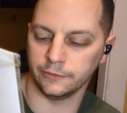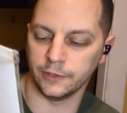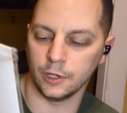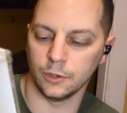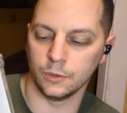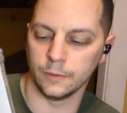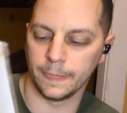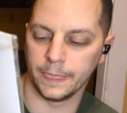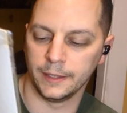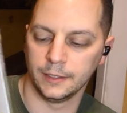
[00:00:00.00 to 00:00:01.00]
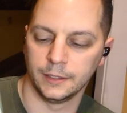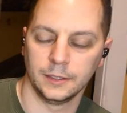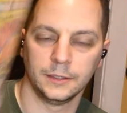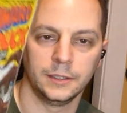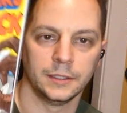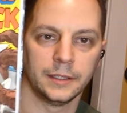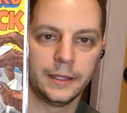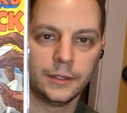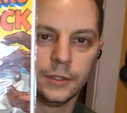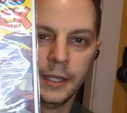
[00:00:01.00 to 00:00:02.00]
foe,
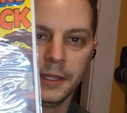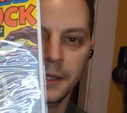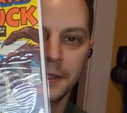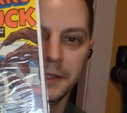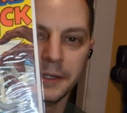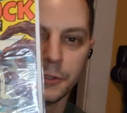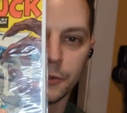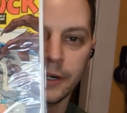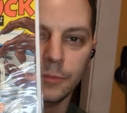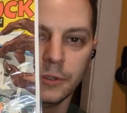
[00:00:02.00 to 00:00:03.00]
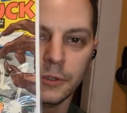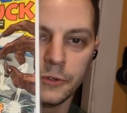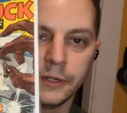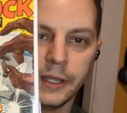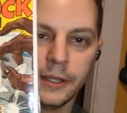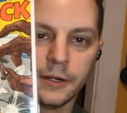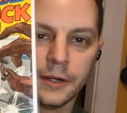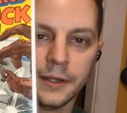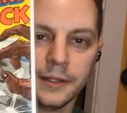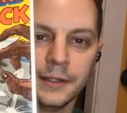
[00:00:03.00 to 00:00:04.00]
the incredible
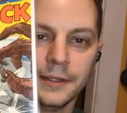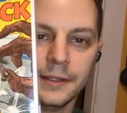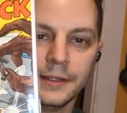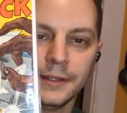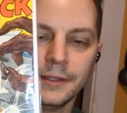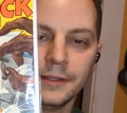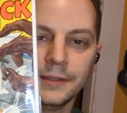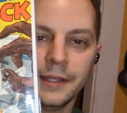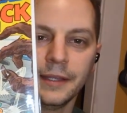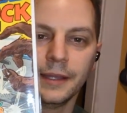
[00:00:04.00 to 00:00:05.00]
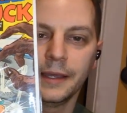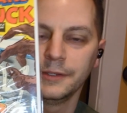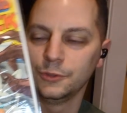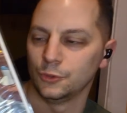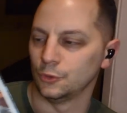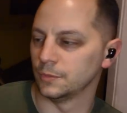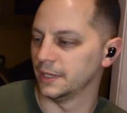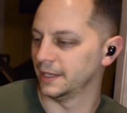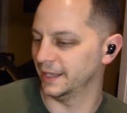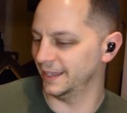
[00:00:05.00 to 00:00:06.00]
creator. Deadline doom.
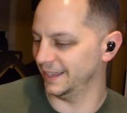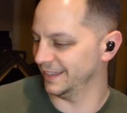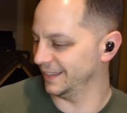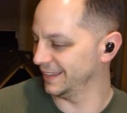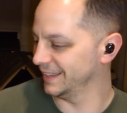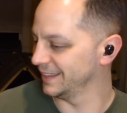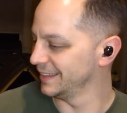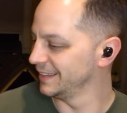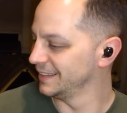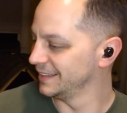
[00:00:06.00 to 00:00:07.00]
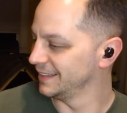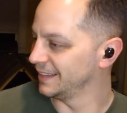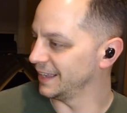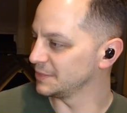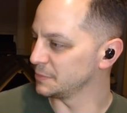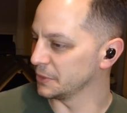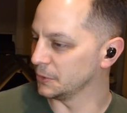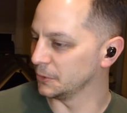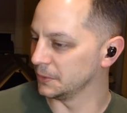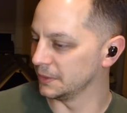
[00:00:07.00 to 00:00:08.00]
That's pretty
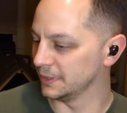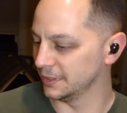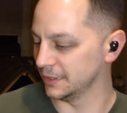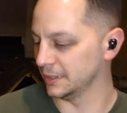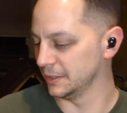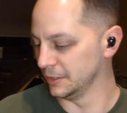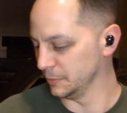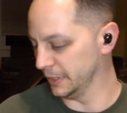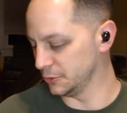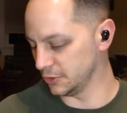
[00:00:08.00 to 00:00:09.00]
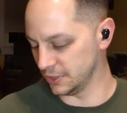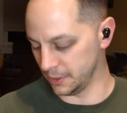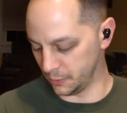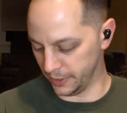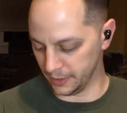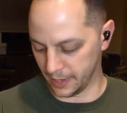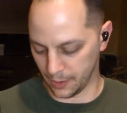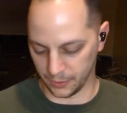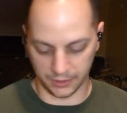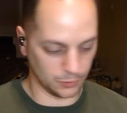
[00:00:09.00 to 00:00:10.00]
cool. Be interested in reading
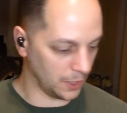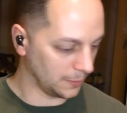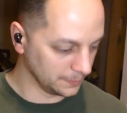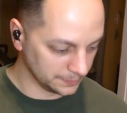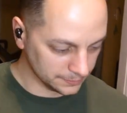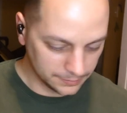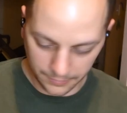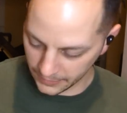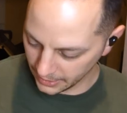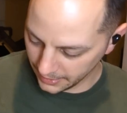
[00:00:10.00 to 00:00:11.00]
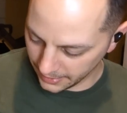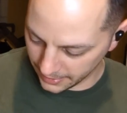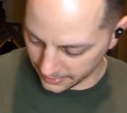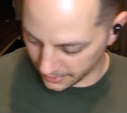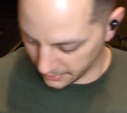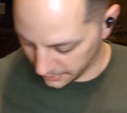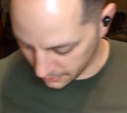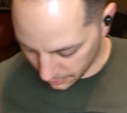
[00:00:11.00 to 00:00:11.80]
that one as well. And then he